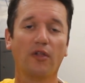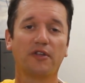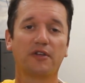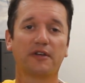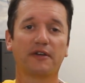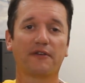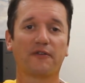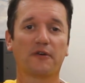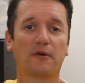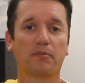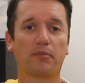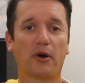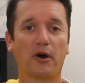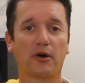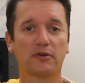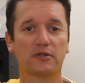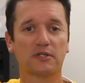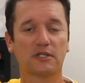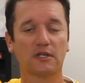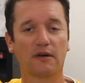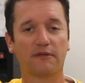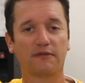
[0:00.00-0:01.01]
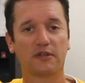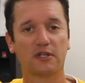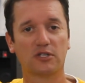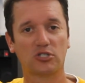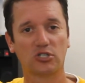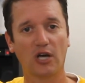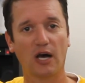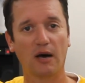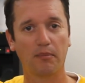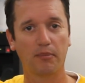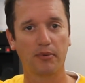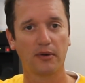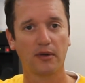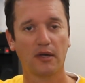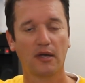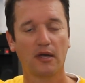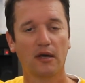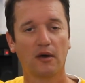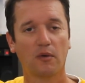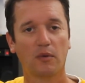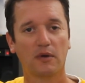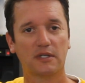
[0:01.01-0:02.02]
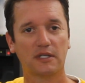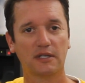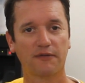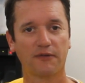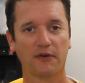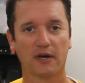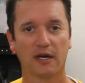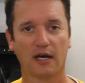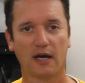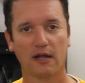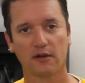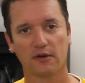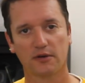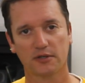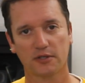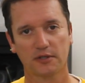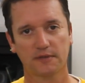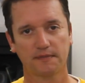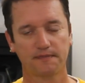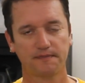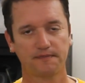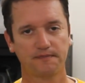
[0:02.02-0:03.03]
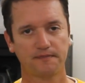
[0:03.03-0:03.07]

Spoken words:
the different parts of the jump with different colors.